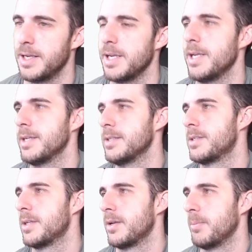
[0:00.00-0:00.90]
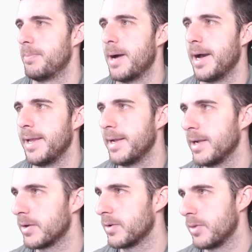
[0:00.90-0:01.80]
is
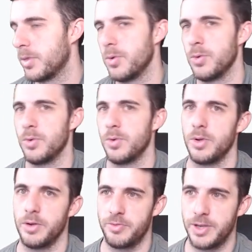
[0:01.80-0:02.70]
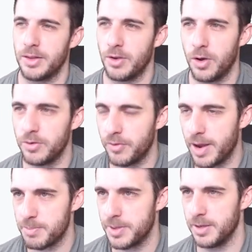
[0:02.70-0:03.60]
buying through a fiat
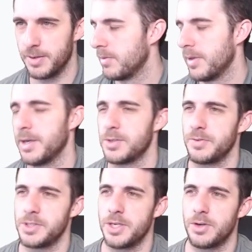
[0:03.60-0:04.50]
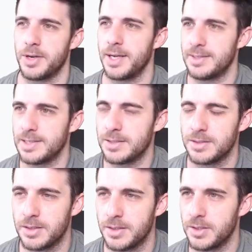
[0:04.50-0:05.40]
on-ramp here. And it's obviously not
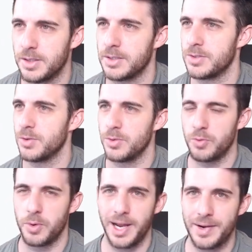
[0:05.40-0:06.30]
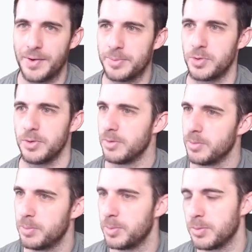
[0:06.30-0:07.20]
ideal to do for an airdrop, to
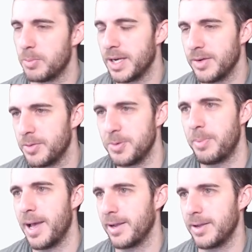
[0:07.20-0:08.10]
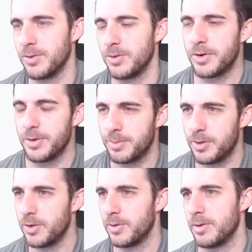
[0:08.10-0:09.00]
put money from your bank into
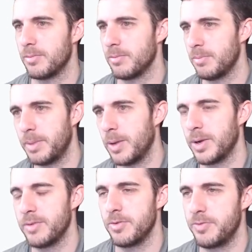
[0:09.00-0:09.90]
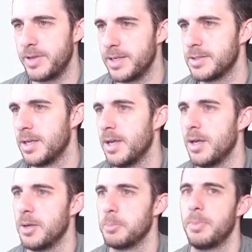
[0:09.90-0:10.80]
crypto and pay whatever fees.
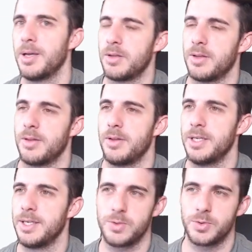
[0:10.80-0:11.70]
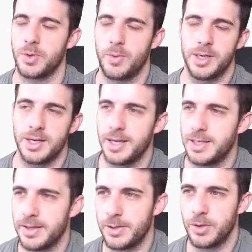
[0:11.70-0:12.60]
But it is also quite
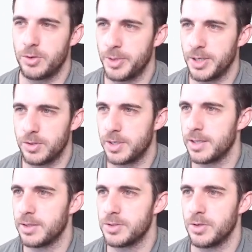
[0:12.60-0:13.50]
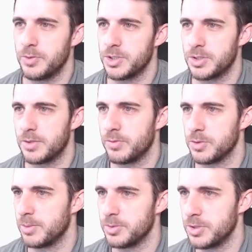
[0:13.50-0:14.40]
likely they're going to be looking at this. So if we just, for
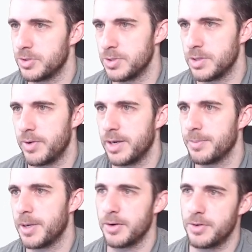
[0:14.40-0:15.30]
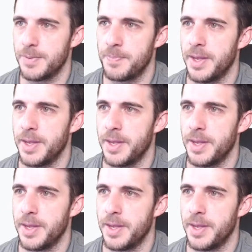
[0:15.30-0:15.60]
example, just choose a random country.